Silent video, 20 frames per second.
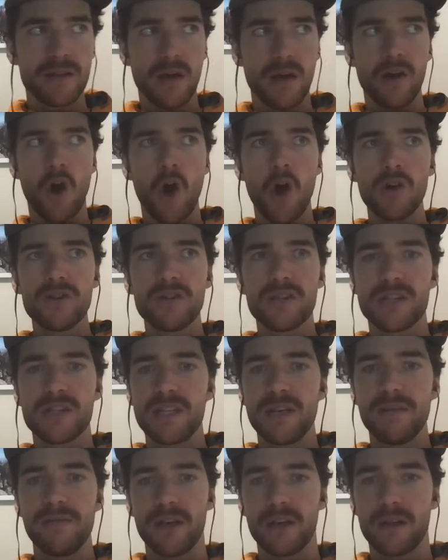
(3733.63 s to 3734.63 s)
A Honda
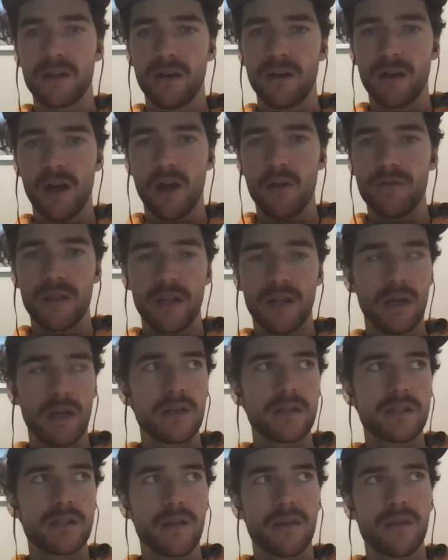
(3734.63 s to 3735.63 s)
Civic over the
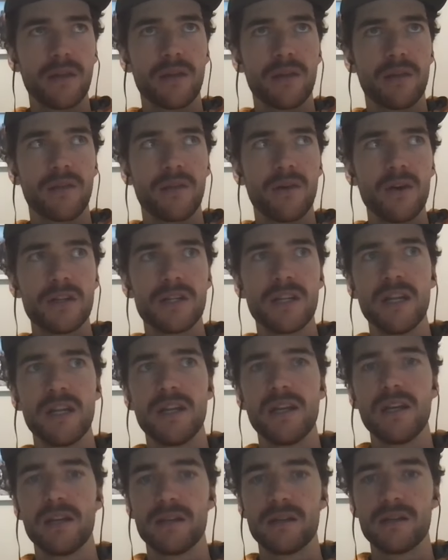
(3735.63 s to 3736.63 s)
last, I think, 30
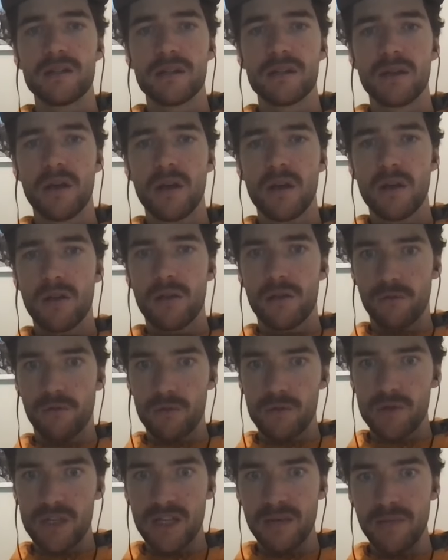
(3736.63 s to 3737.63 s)
years
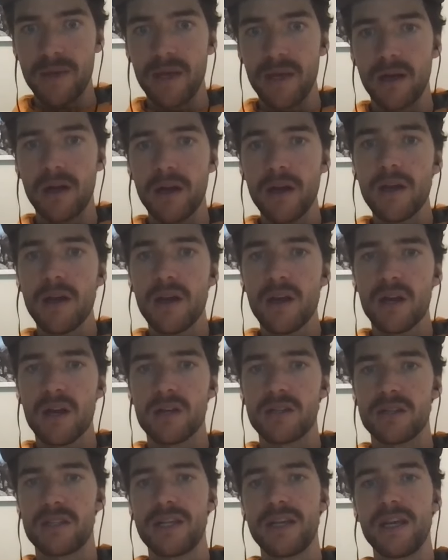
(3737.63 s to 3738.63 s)
through CPI
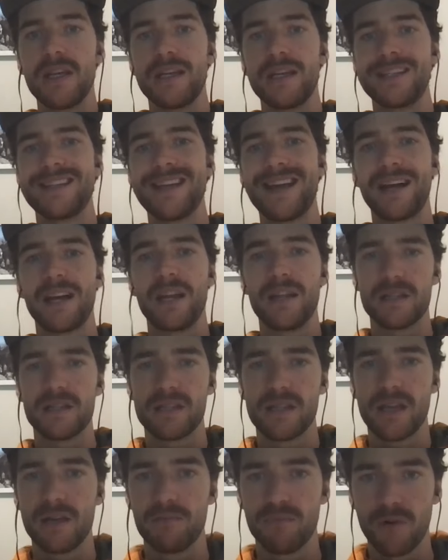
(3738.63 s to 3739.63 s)
has stayed exactly the
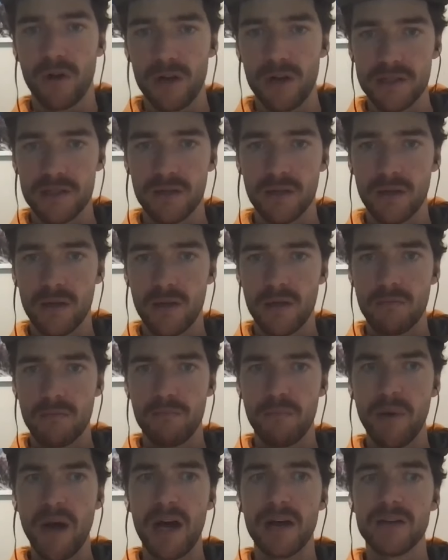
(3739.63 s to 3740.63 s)
same price.
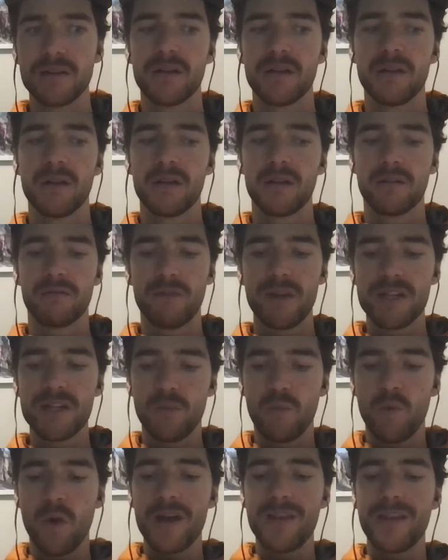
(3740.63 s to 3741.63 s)
But the
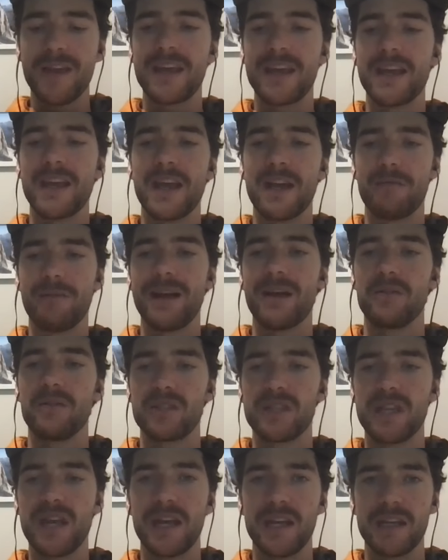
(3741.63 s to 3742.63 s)
reason why they can get around
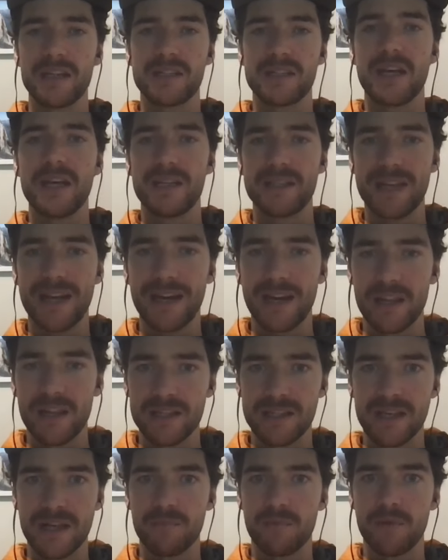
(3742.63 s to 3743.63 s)
saying it stayed exactly the
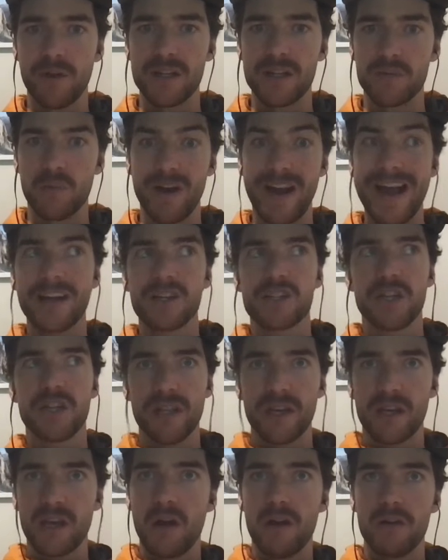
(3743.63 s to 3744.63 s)
same price when actually
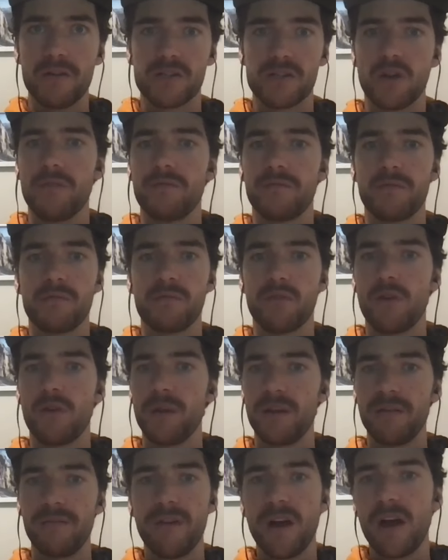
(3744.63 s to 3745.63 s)
the car has gone from
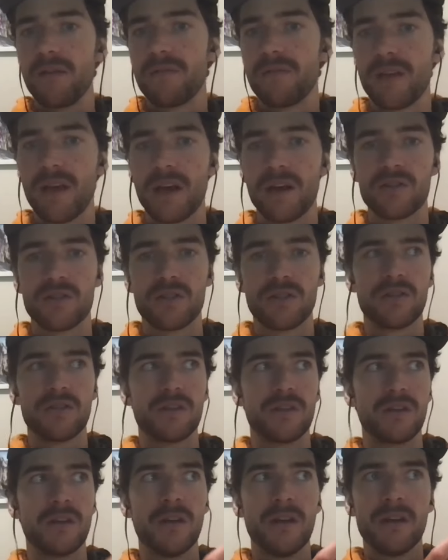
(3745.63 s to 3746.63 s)
probably 5,000
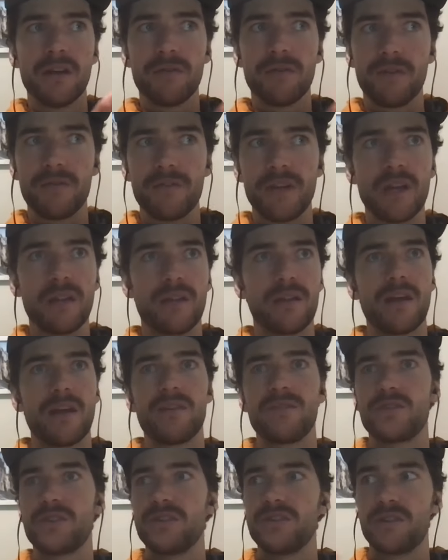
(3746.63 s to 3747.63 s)
to
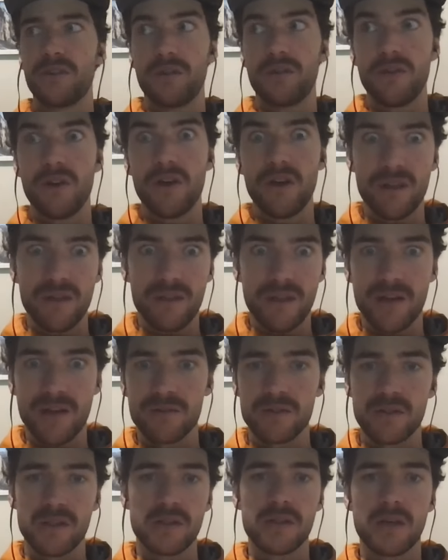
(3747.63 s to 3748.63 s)
15,000 to
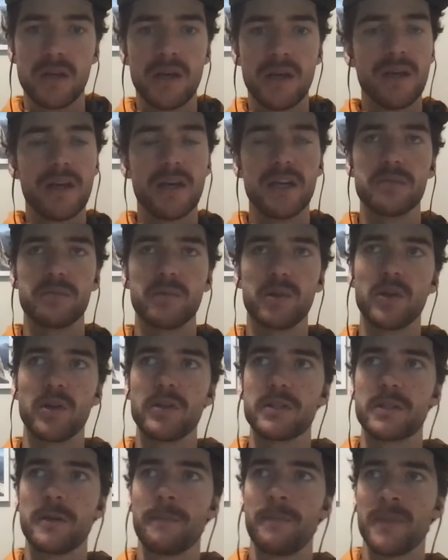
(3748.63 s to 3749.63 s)
30,000 is
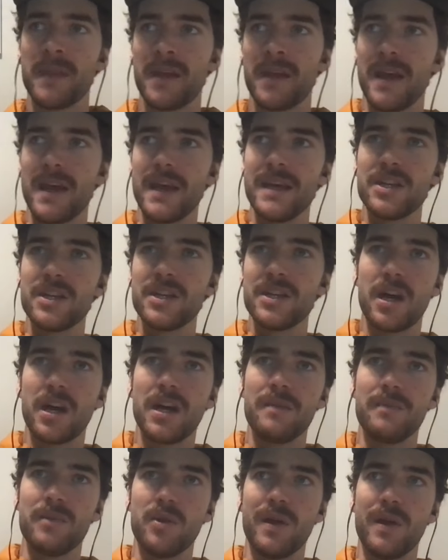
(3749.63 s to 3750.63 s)
because each
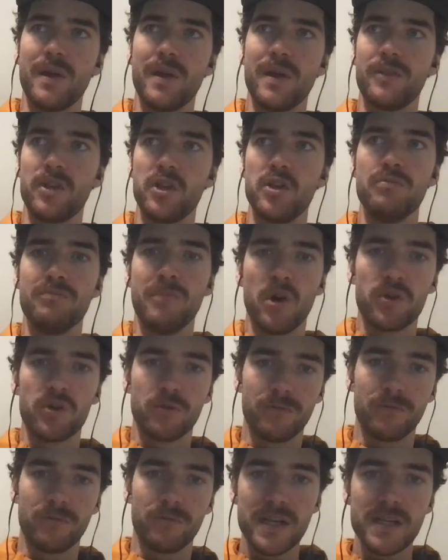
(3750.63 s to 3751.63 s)
time you have a new
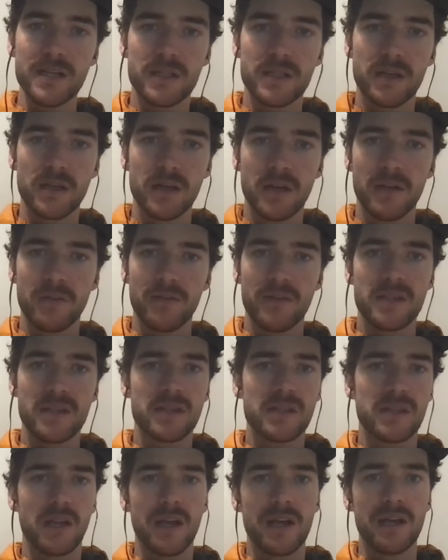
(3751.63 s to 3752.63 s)
model released, there's
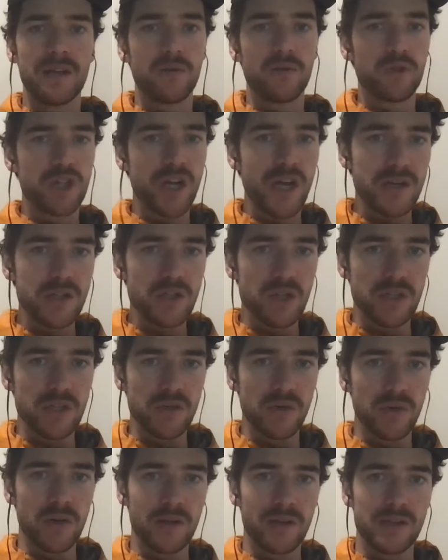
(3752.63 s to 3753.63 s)
slight little changes
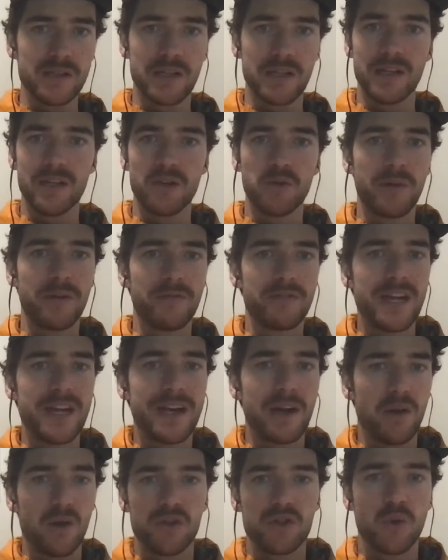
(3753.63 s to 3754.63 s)
to it. There's a little bit of
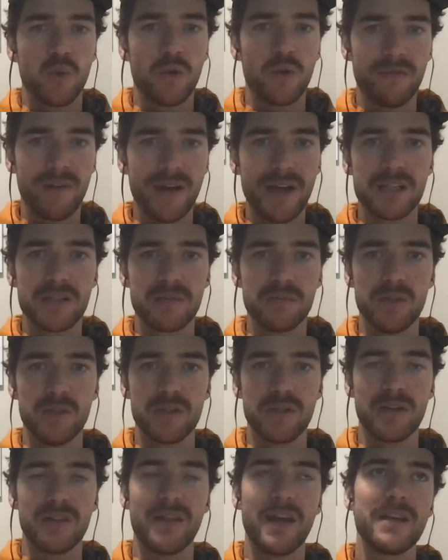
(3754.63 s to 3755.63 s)
technological
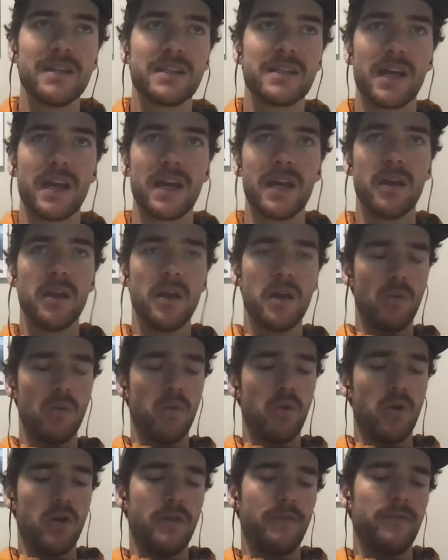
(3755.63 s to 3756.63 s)
advancement. And they say,
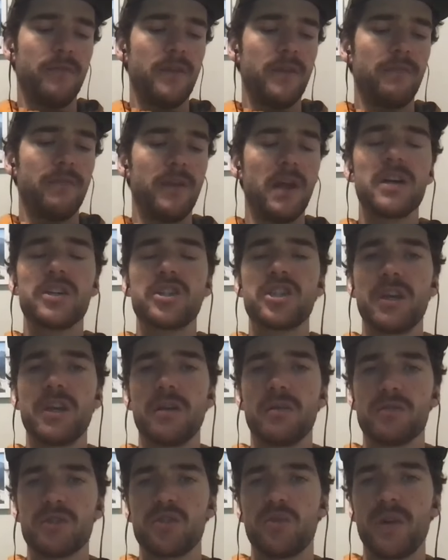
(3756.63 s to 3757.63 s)
well, if, if last year
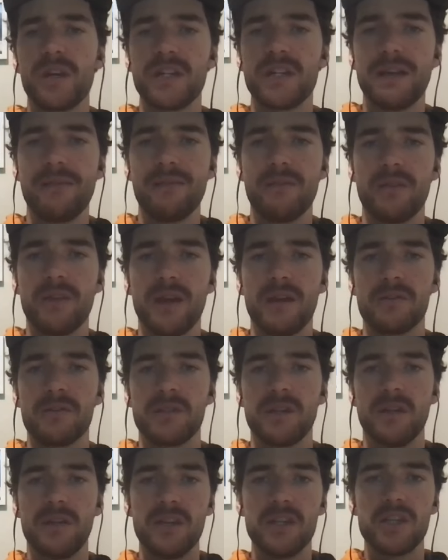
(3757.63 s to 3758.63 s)
it was
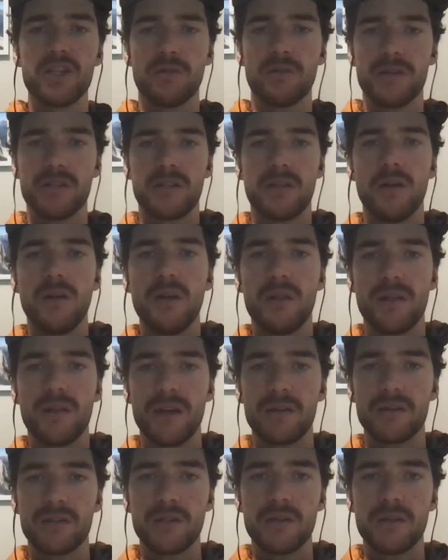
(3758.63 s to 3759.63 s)
27,000 and this year it's
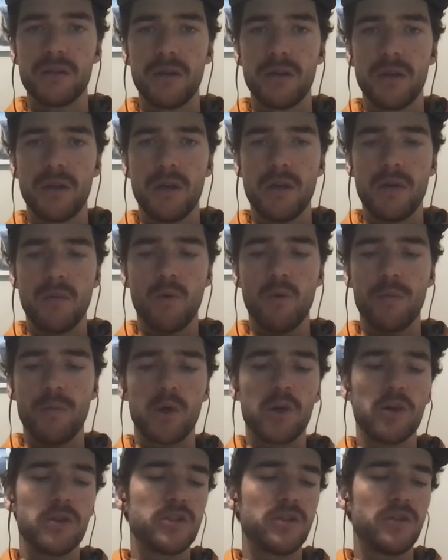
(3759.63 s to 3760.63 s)
30,000, well,
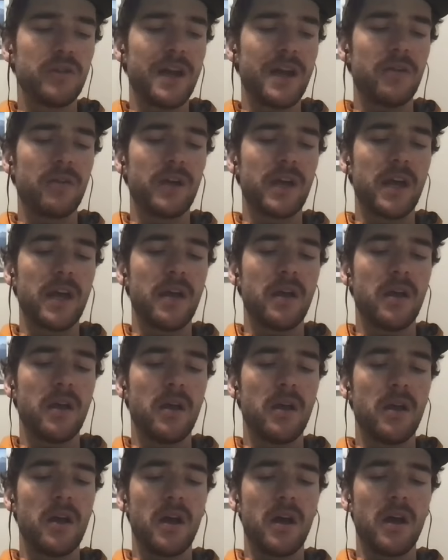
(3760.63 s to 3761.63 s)
because you now get
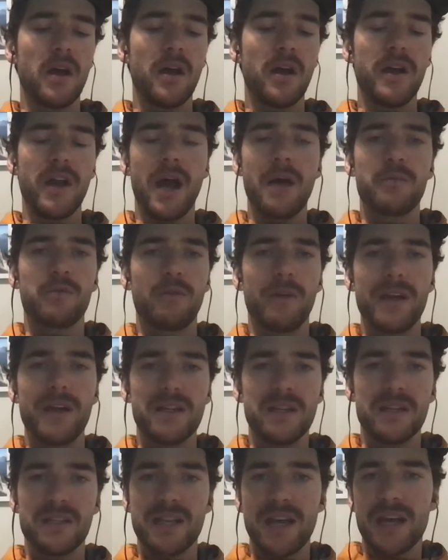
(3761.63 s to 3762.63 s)
uh, an
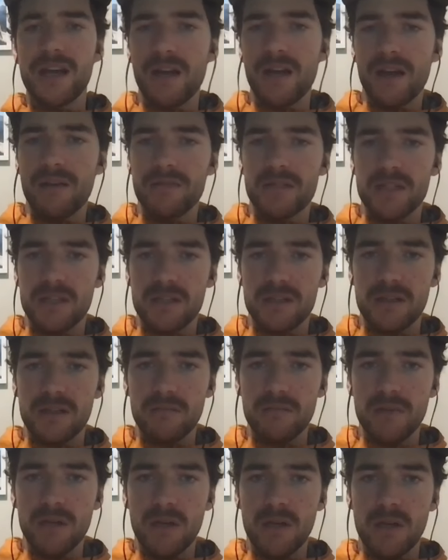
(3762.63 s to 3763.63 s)
upgraded sat nav
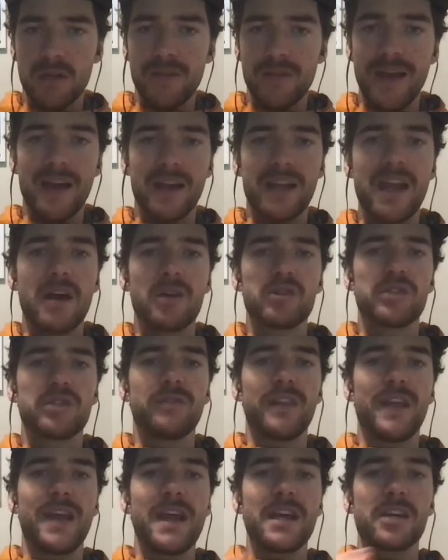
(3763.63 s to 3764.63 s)
system, that accounts
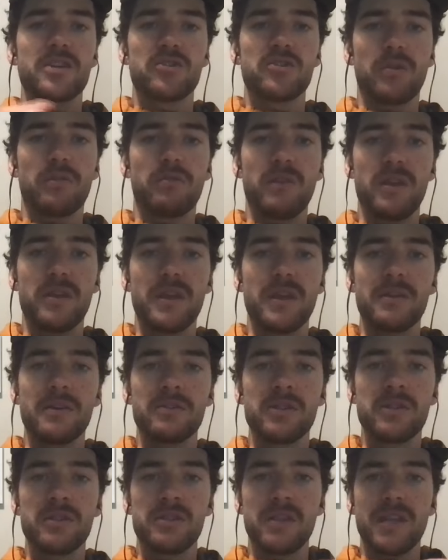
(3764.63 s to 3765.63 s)
for that extra
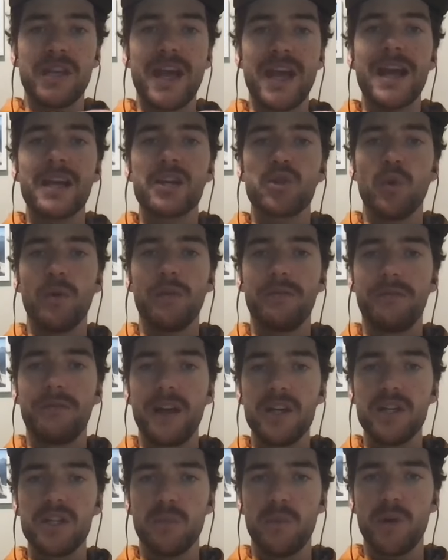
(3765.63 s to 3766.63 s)
3,000. So the actual
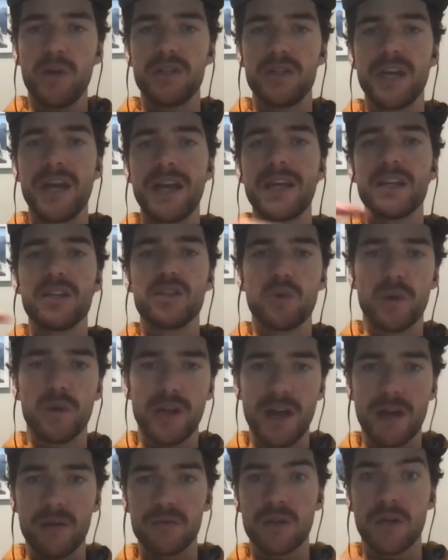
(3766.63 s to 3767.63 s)
inflation, when you take into
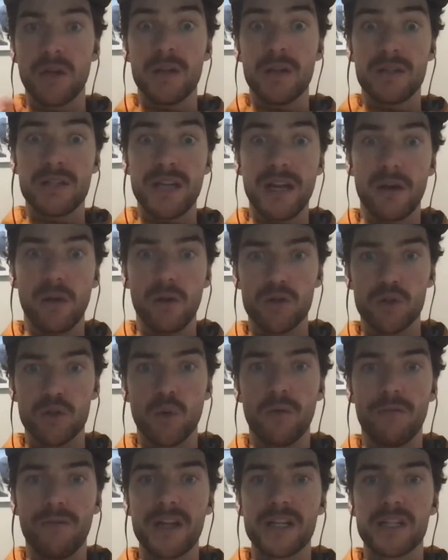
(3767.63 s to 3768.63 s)
account
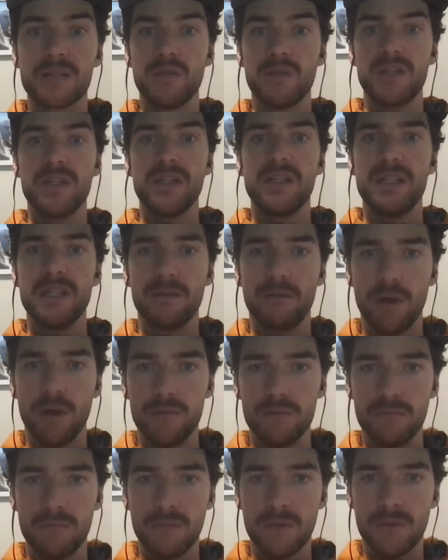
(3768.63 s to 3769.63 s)
technological advancement, is zero.